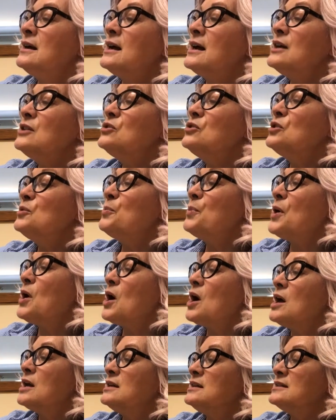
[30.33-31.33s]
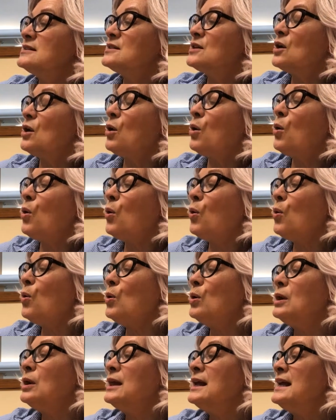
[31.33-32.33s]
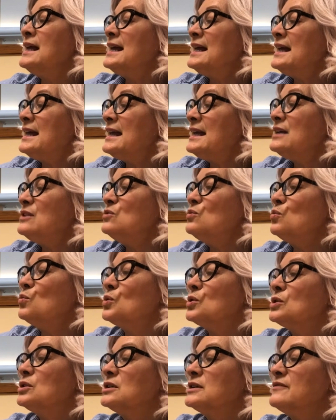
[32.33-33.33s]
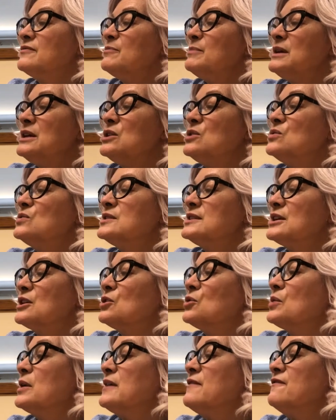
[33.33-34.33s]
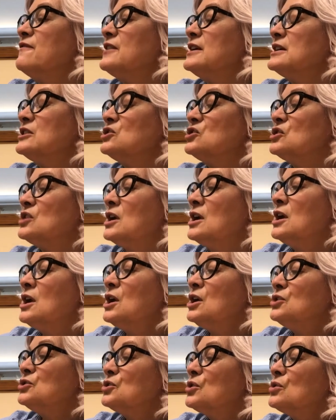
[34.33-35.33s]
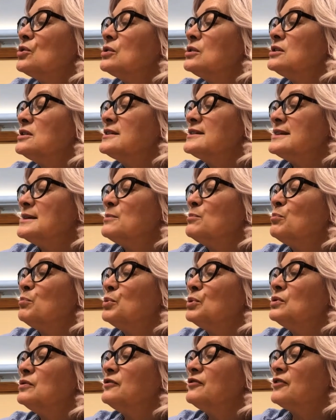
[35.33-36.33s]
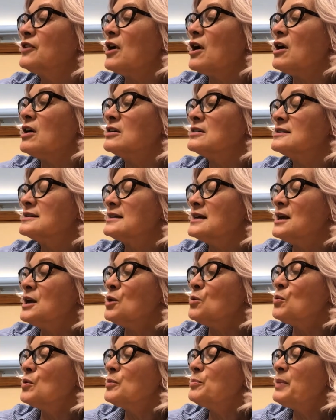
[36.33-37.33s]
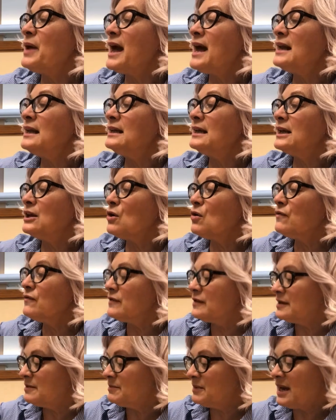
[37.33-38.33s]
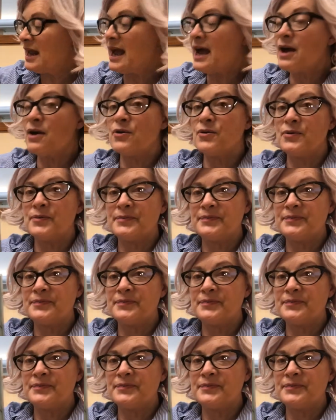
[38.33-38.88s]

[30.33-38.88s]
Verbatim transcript: Under the pond is a whole hidden world of minnows and crayfish, turtles and bullfrogs. We're paddling over them now.